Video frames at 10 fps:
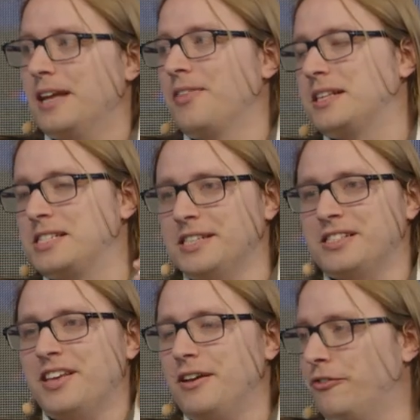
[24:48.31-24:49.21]
and that sits
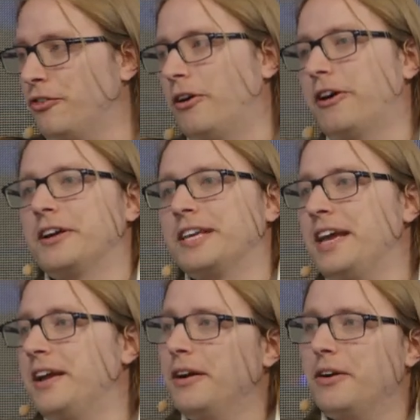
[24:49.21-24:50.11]
there for a
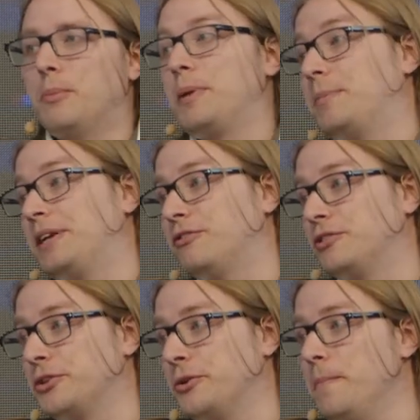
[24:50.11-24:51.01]
year or maybe even
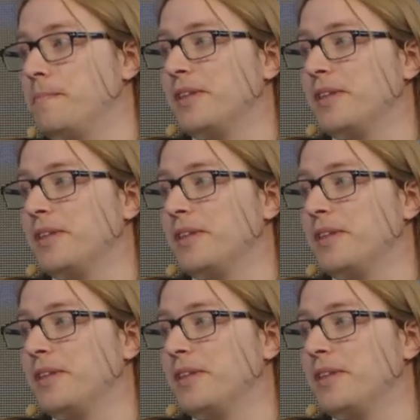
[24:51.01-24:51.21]
two.